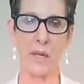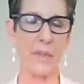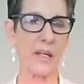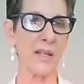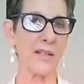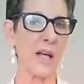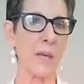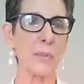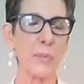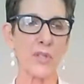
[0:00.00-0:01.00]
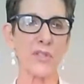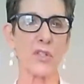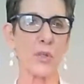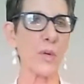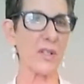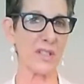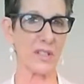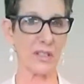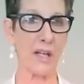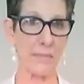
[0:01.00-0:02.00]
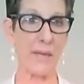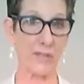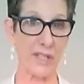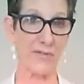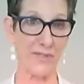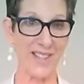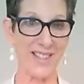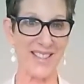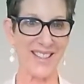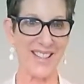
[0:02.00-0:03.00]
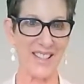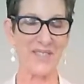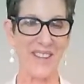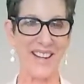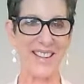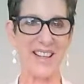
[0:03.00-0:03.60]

because I'm a person who wants to climb Mount Everest, right?